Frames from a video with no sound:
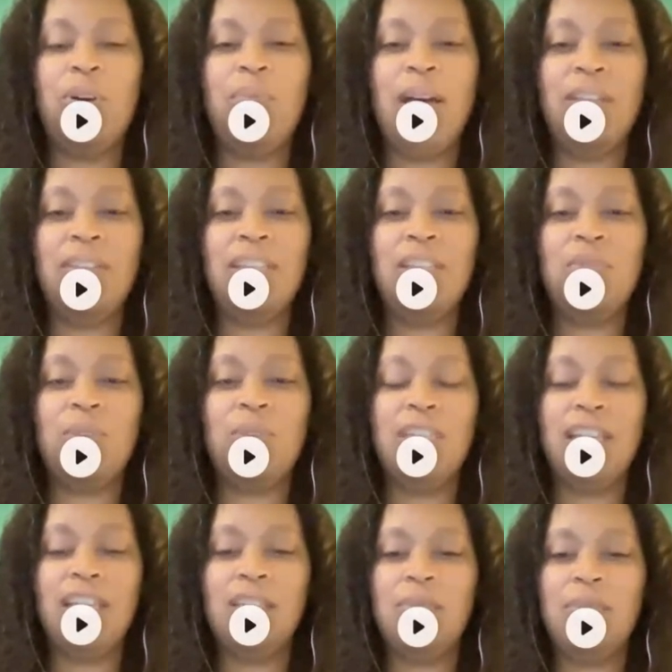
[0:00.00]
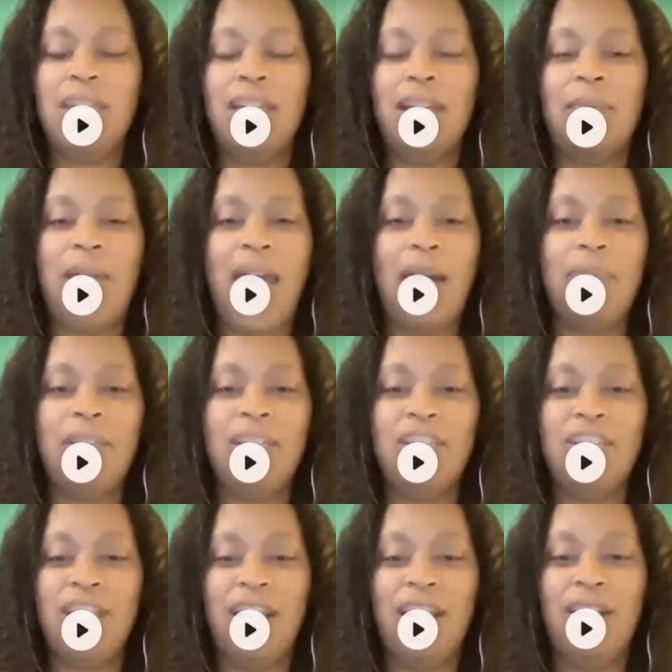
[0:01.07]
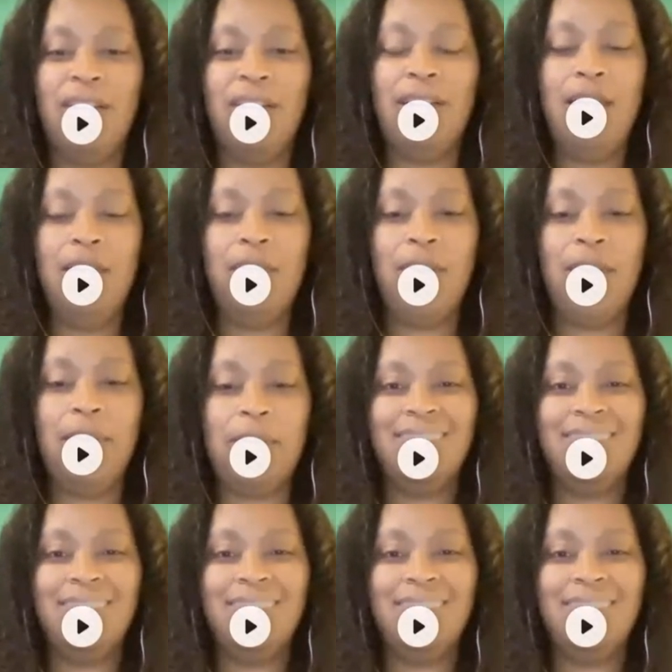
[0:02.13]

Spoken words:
type this as intro. All right.